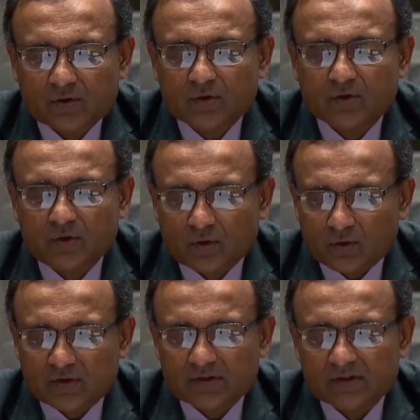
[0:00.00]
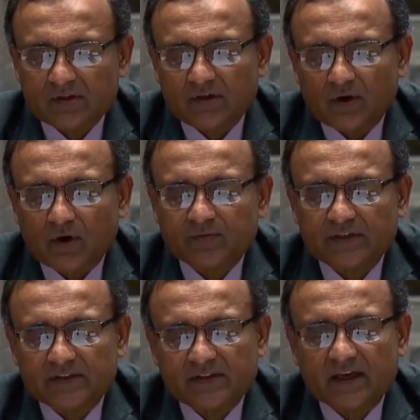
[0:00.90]
took note of
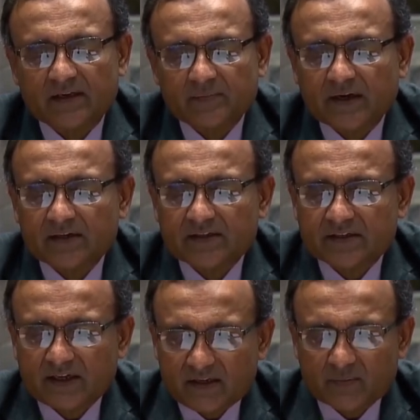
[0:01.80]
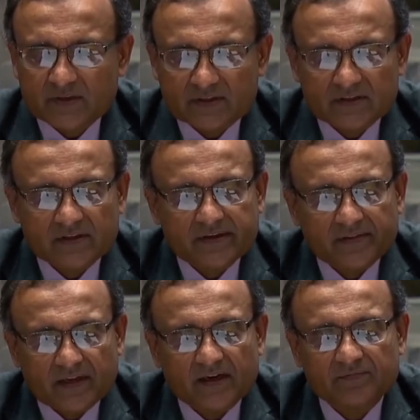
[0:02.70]
the Taliban statement
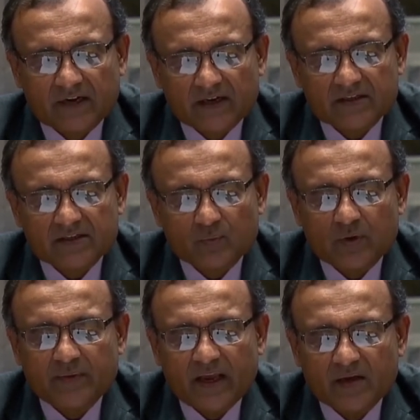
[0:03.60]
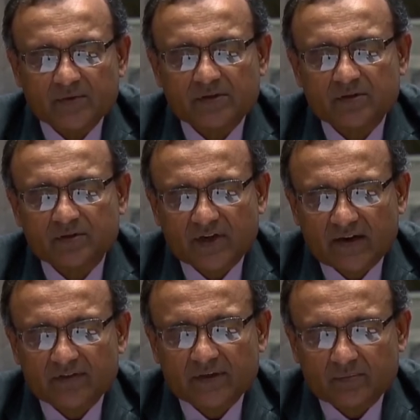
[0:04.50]
that Afghans will be able to
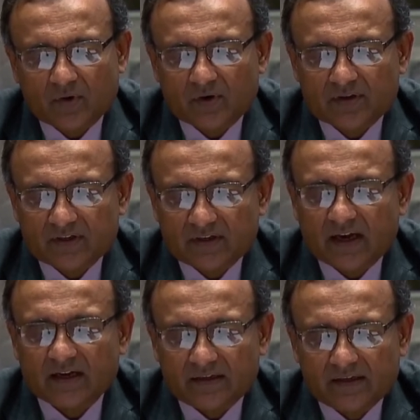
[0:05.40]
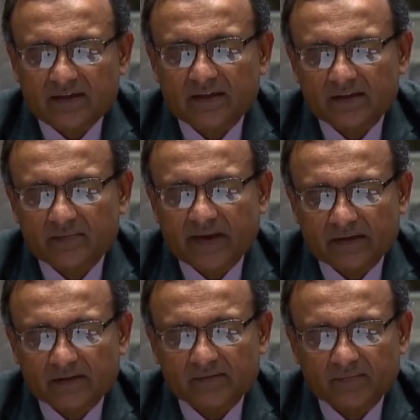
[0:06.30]
travel abroad in an unhindered
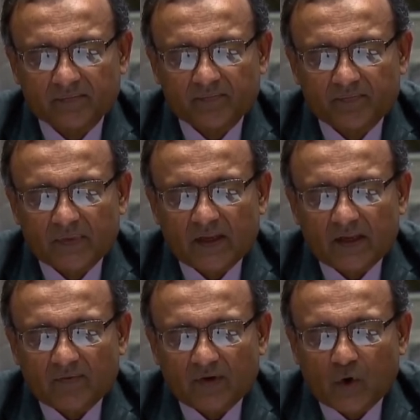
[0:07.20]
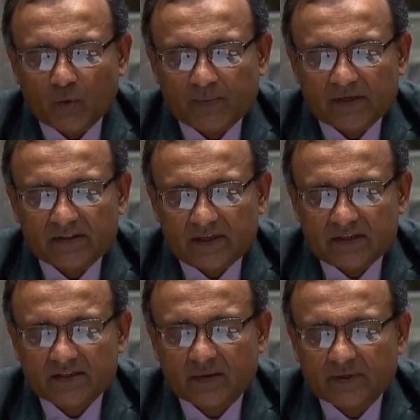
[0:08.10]
manner. We hope that
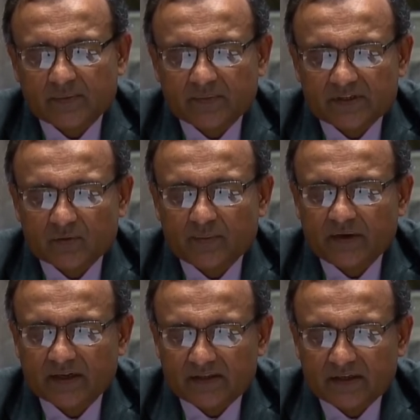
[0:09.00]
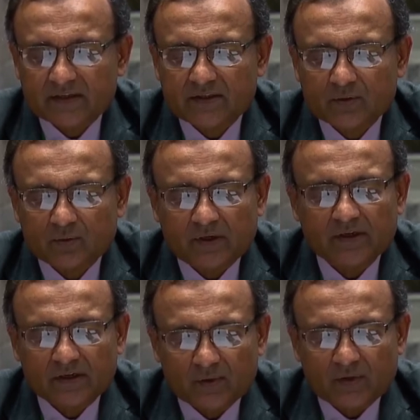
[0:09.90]
these commitments will be adhered to,
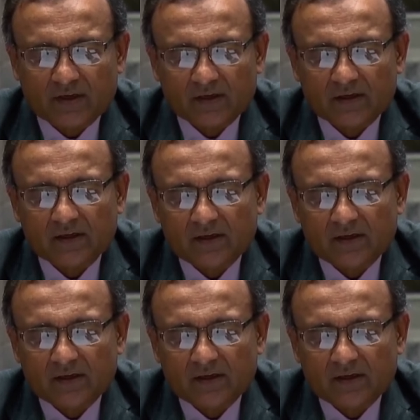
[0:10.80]
including